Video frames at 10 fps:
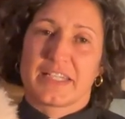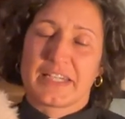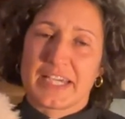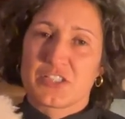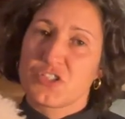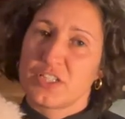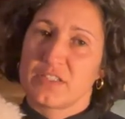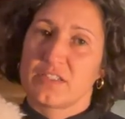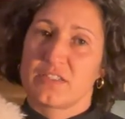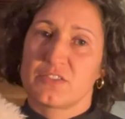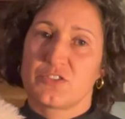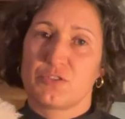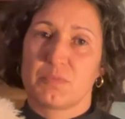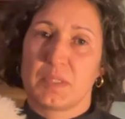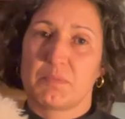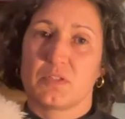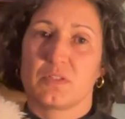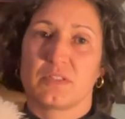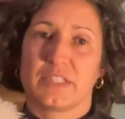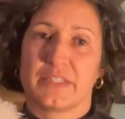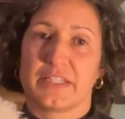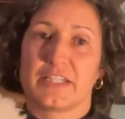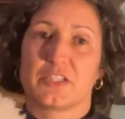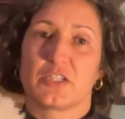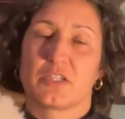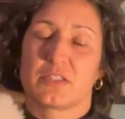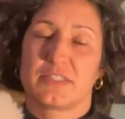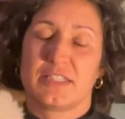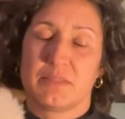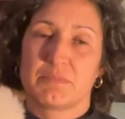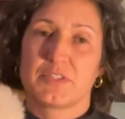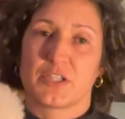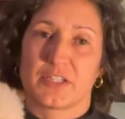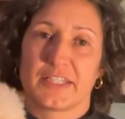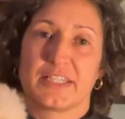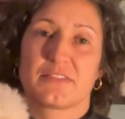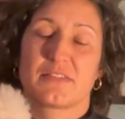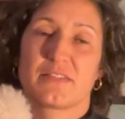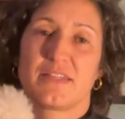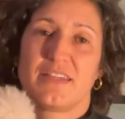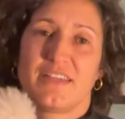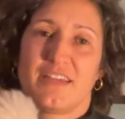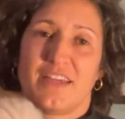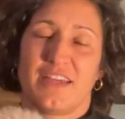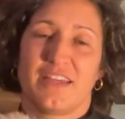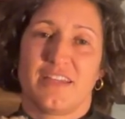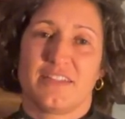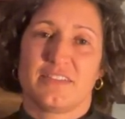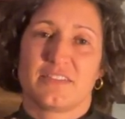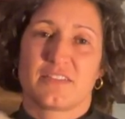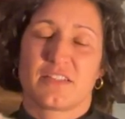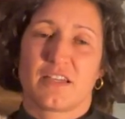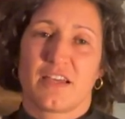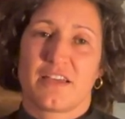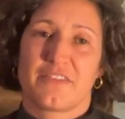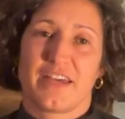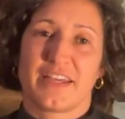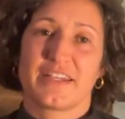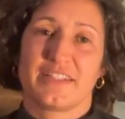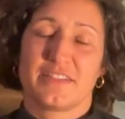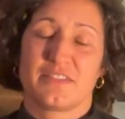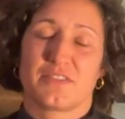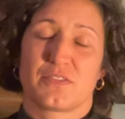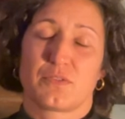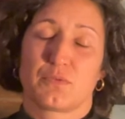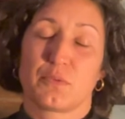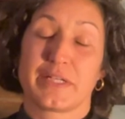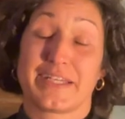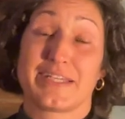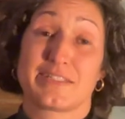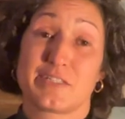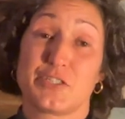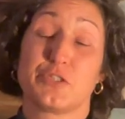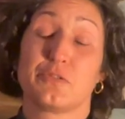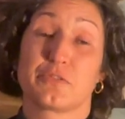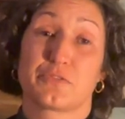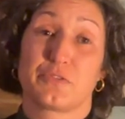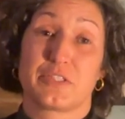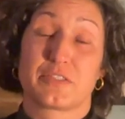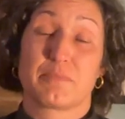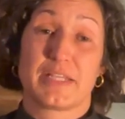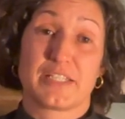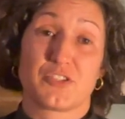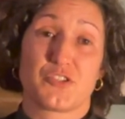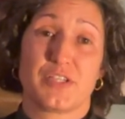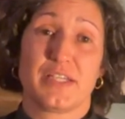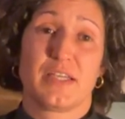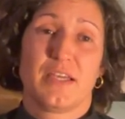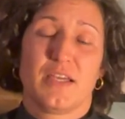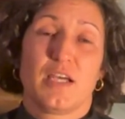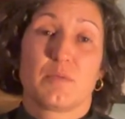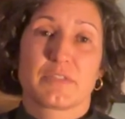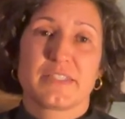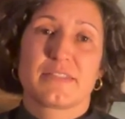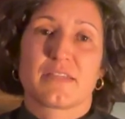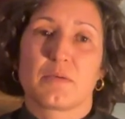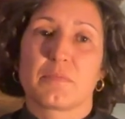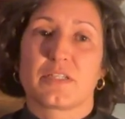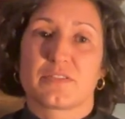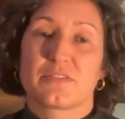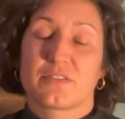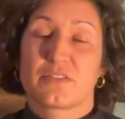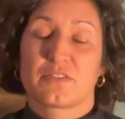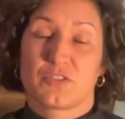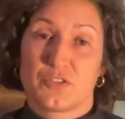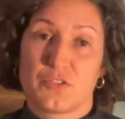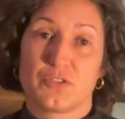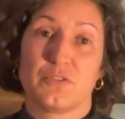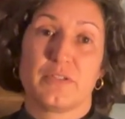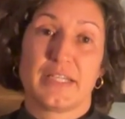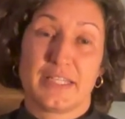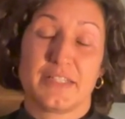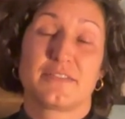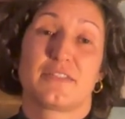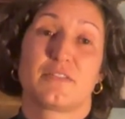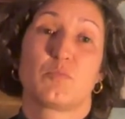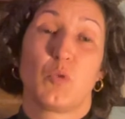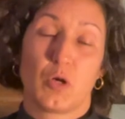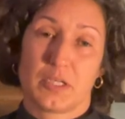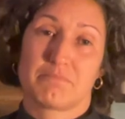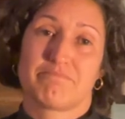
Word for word: connection to people in their deep darkness. And that is what I get to do through this ministry. Please help us do it more.